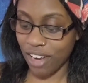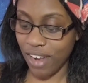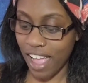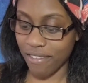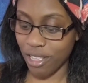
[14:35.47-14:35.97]
I
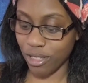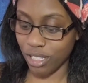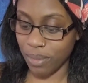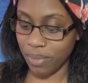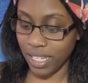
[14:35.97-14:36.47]
don't have those
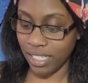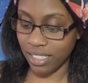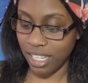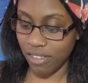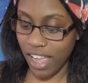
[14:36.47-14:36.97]

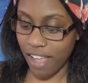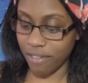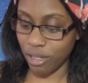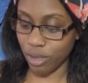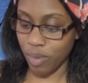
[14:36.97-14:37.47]
complaints, I don't
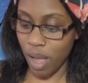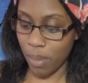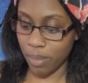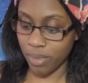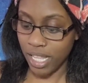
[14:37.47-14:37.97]
have those
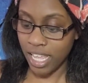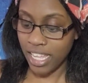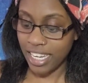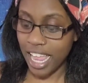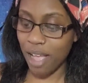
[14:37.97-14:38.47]
problems.
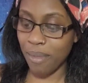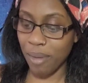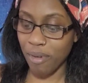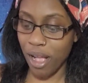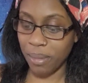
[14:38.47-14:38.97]
Now,
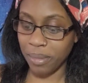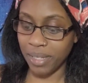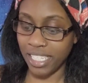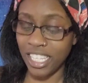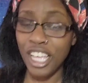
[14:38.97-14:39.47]
my problem
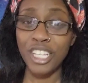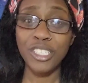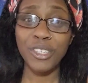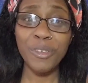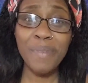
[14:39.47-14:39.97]
is
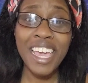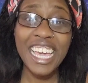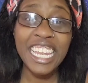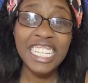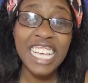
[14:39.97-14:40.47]
do you make
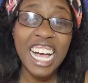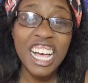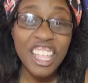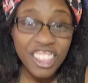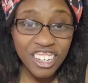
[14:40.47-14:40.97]
any
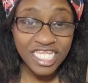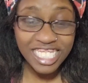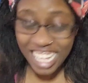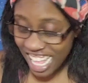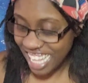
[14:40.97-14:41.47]
other
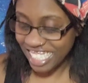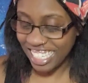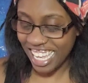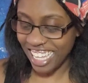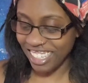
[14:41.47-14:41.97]

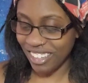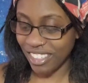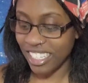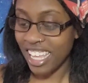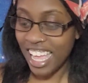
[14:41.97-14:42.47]
size
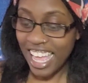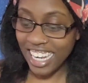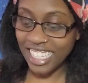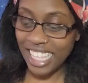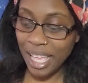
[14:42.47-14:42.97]
candles?
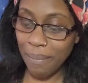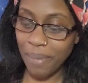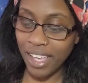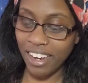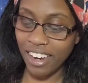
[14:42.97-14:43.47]
Anything
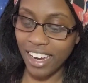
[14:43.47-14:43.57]
bigger?